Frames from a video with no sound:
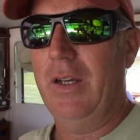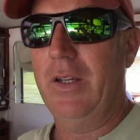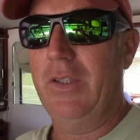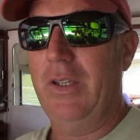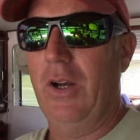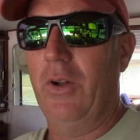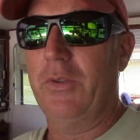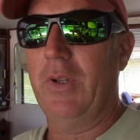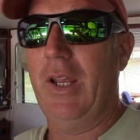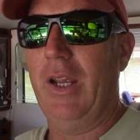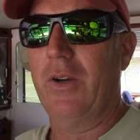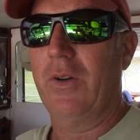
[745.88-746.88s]
the
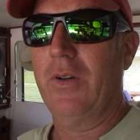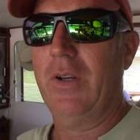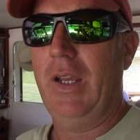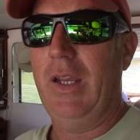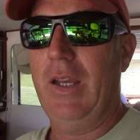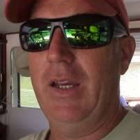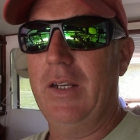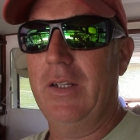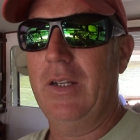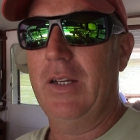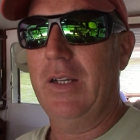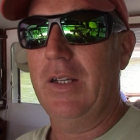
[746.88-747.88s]
alternator
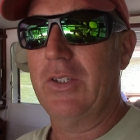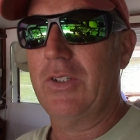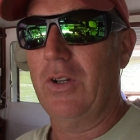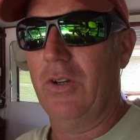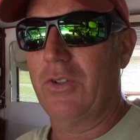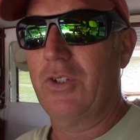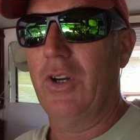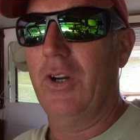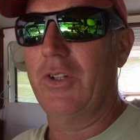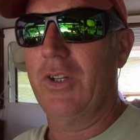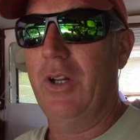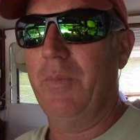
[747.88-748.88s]
and start
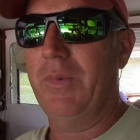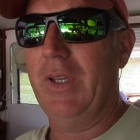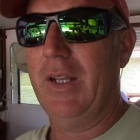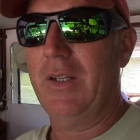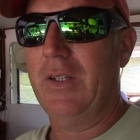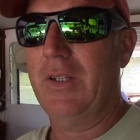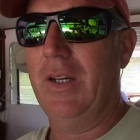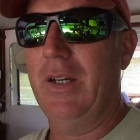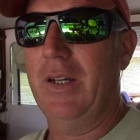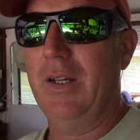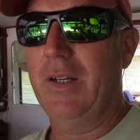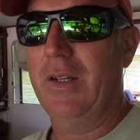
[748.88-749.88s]
charging up that
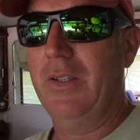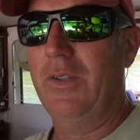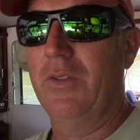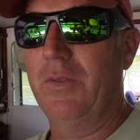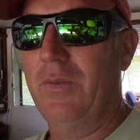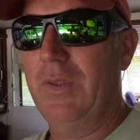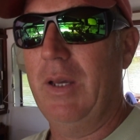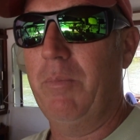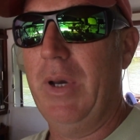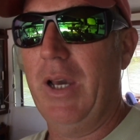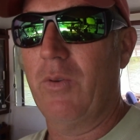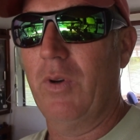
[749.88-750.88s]

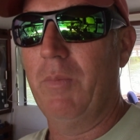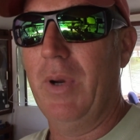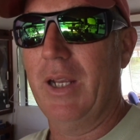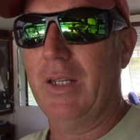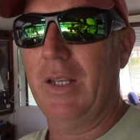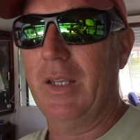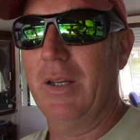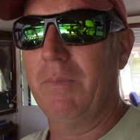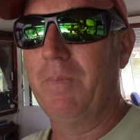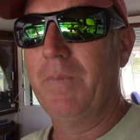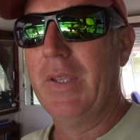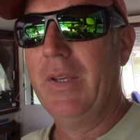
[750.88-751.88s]
battery bank again.
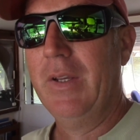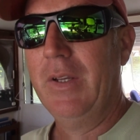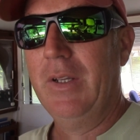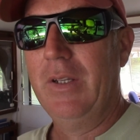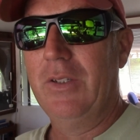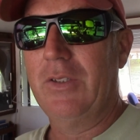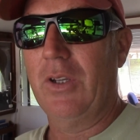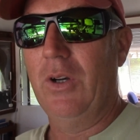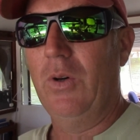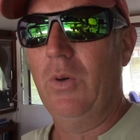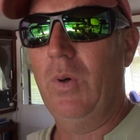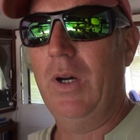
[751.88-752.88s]

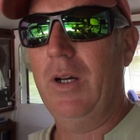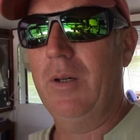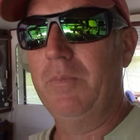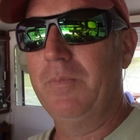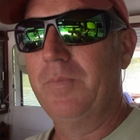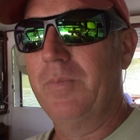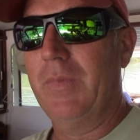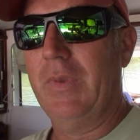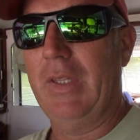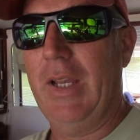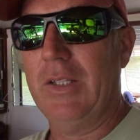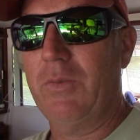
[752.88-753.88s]
So
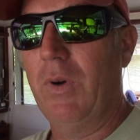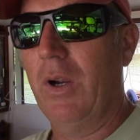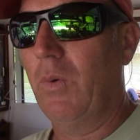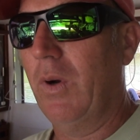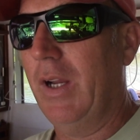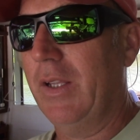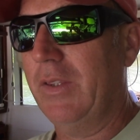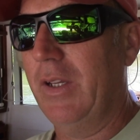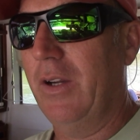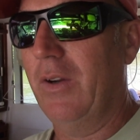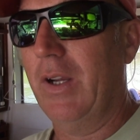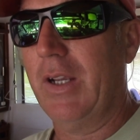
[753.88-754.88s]
that's where we're at
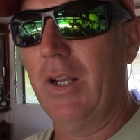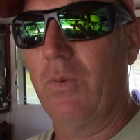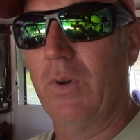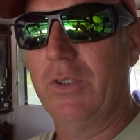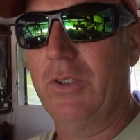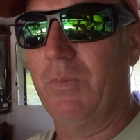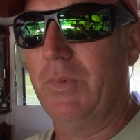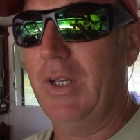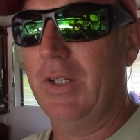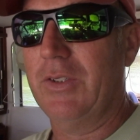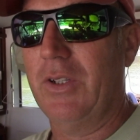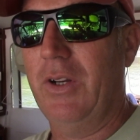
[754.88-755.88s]
there. I got to run some
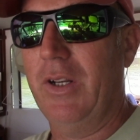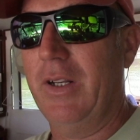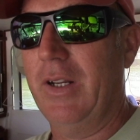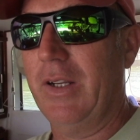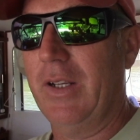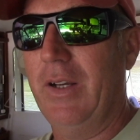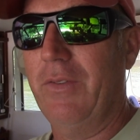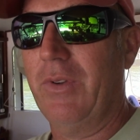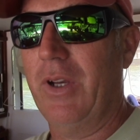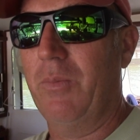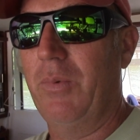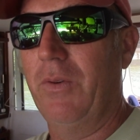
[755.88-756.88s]
tests on it. I've
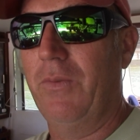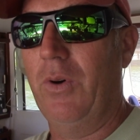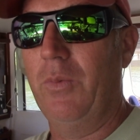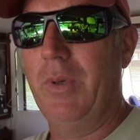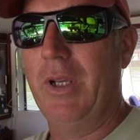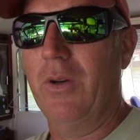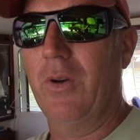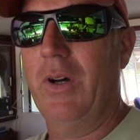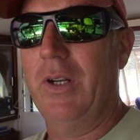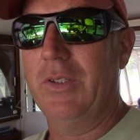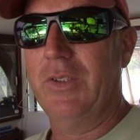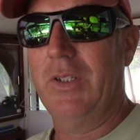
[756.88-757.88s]
got to put a voltmeter
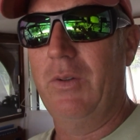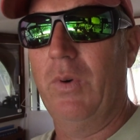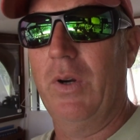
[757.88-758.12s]
on it, see